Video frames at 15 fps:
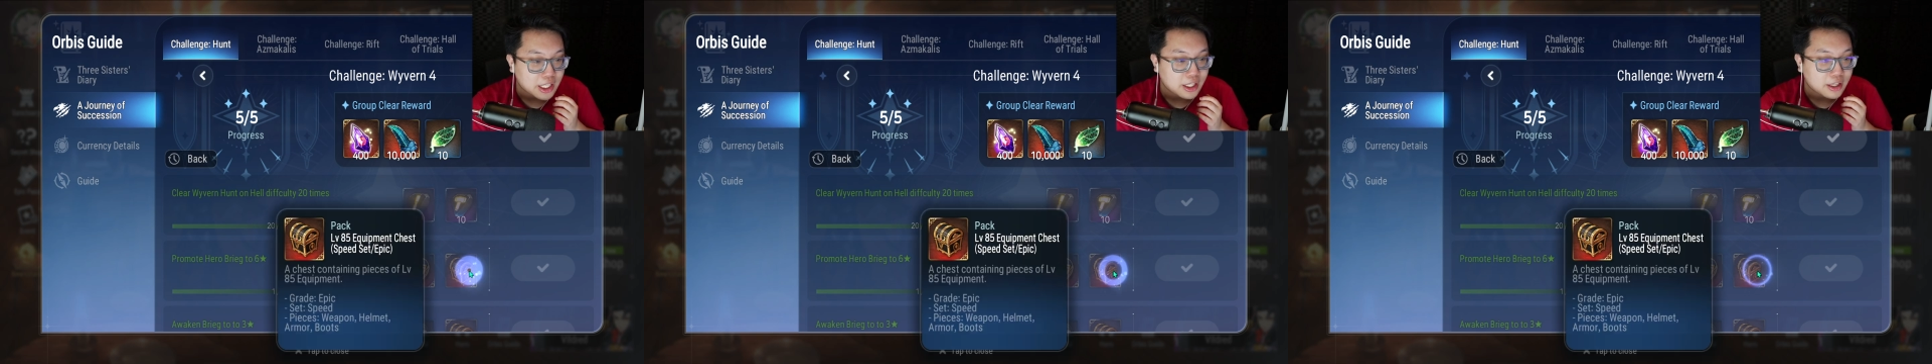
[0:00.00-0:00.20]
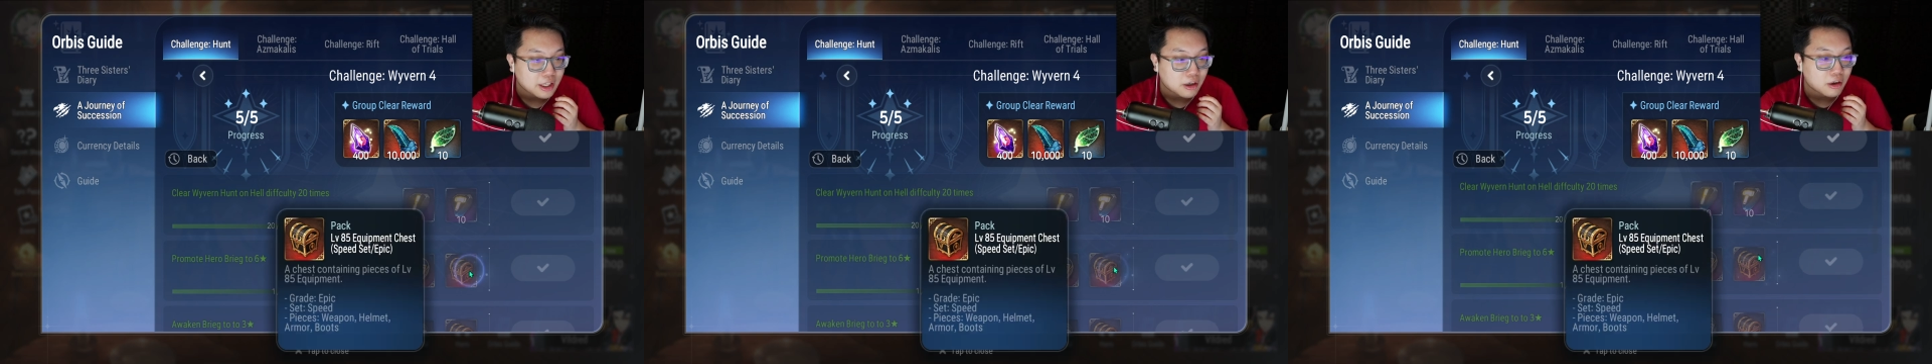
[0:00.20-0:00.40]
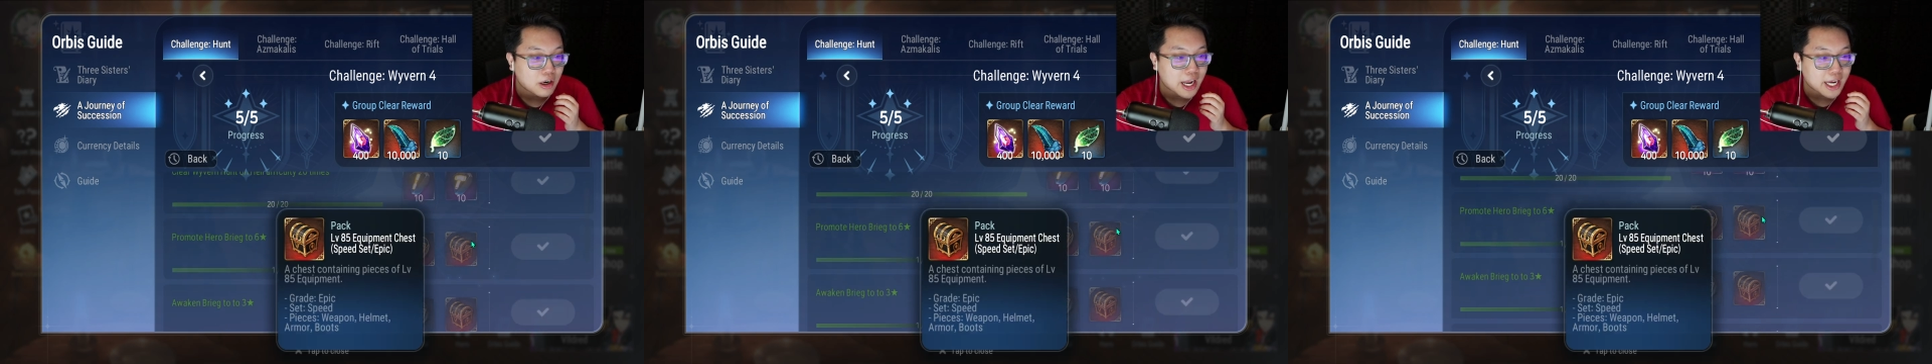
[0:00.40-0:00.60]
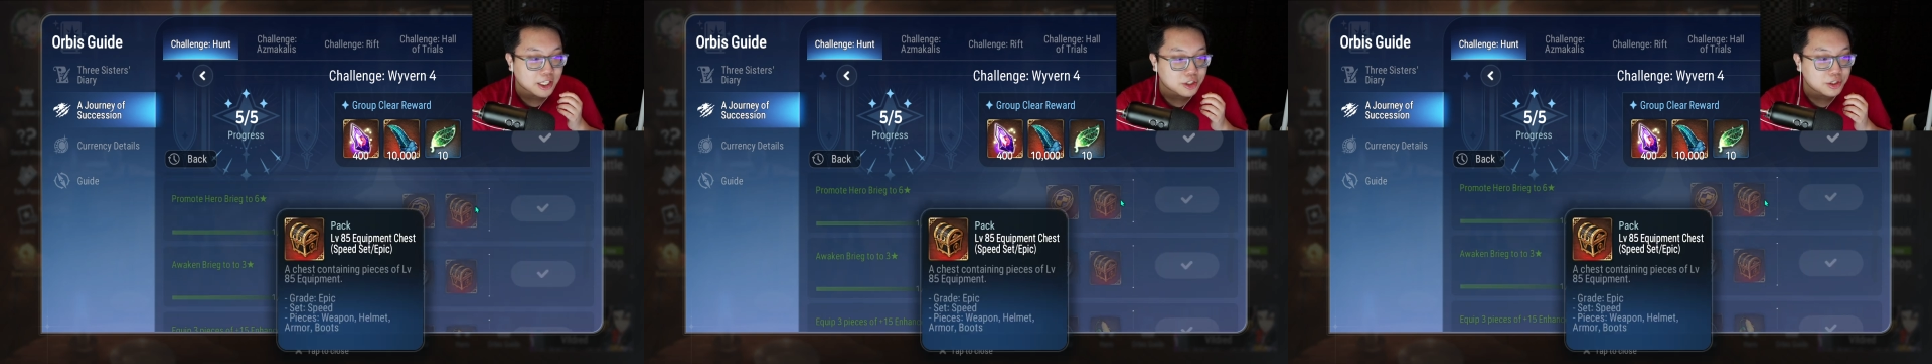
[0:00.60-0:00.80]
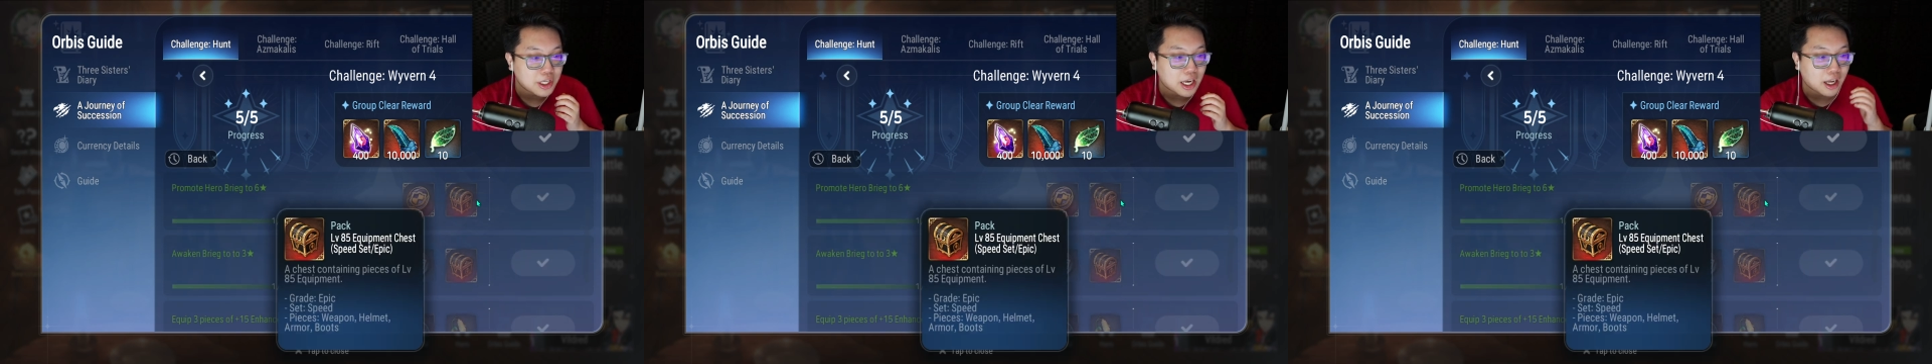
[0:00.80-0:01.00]
there are
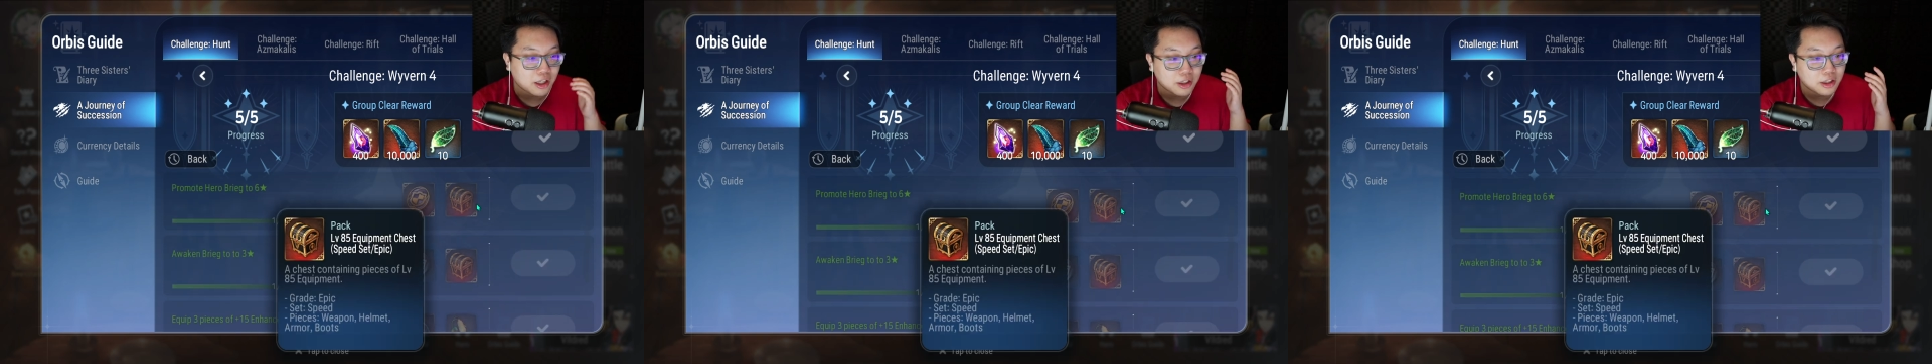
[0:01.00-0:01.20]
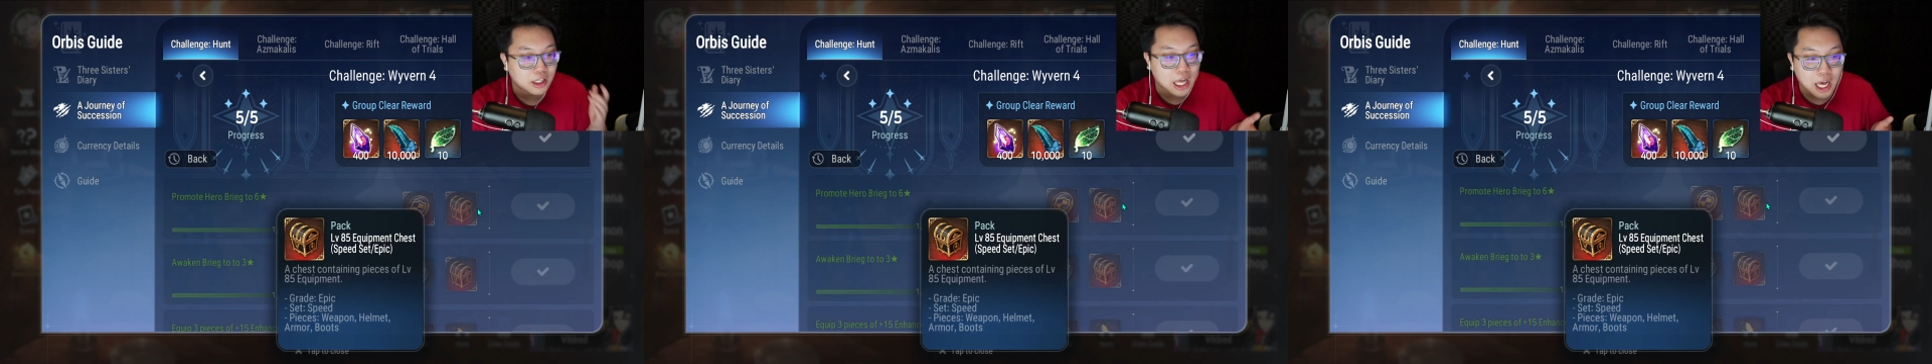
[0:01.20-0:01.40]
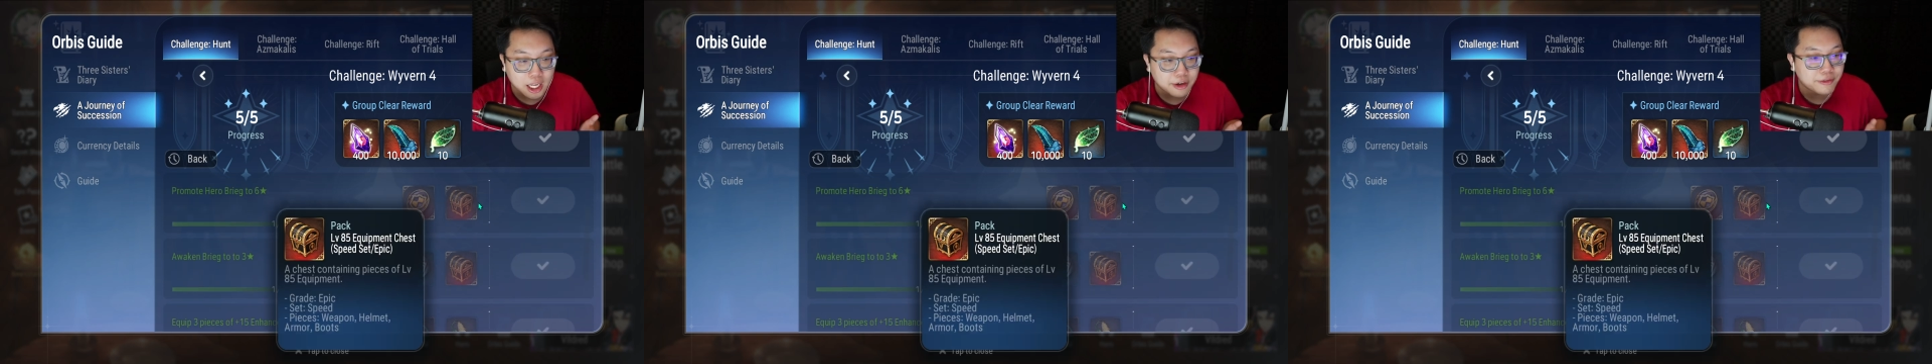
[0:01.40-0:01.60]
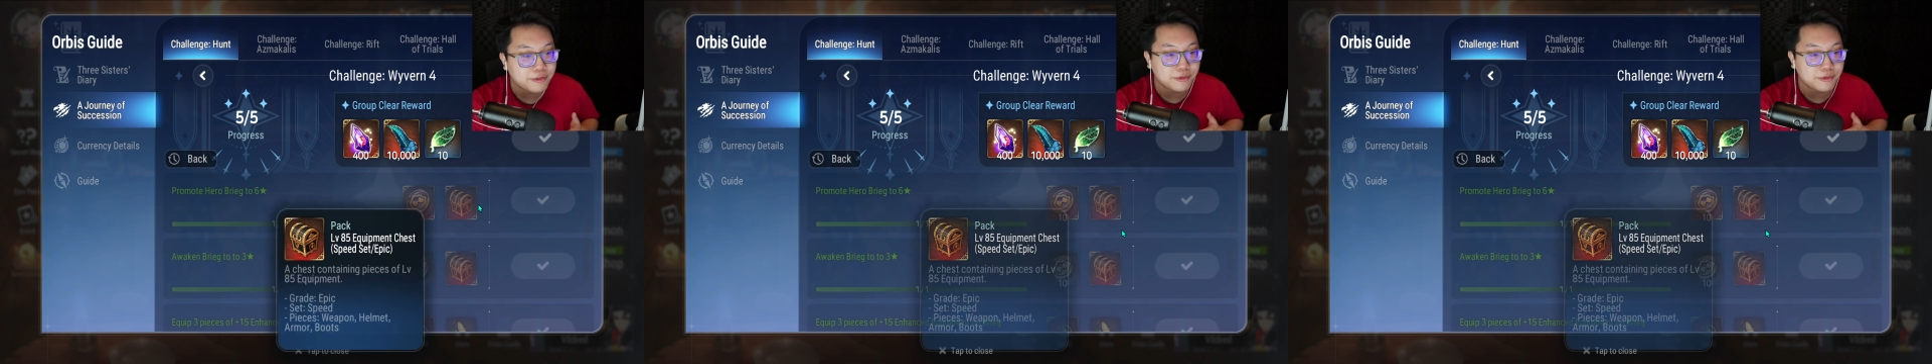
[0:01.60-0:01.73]
actually a lot of